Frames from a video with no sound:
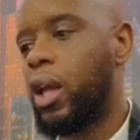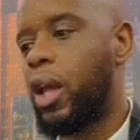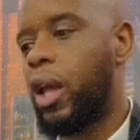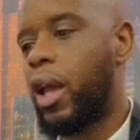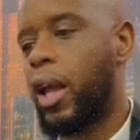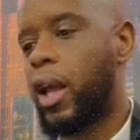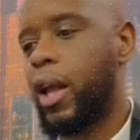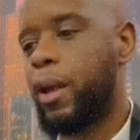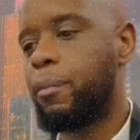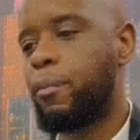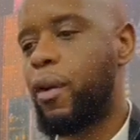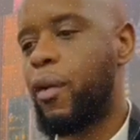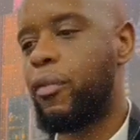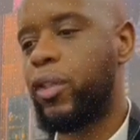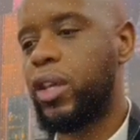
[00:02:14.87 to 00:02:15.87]

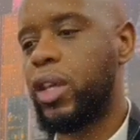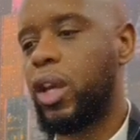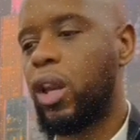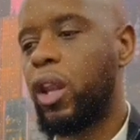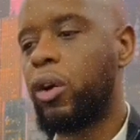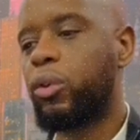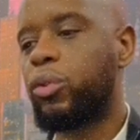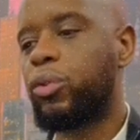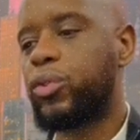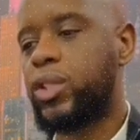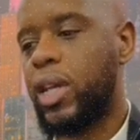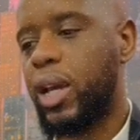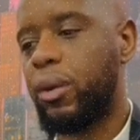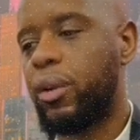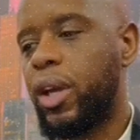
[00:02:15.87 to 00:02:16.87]
the local town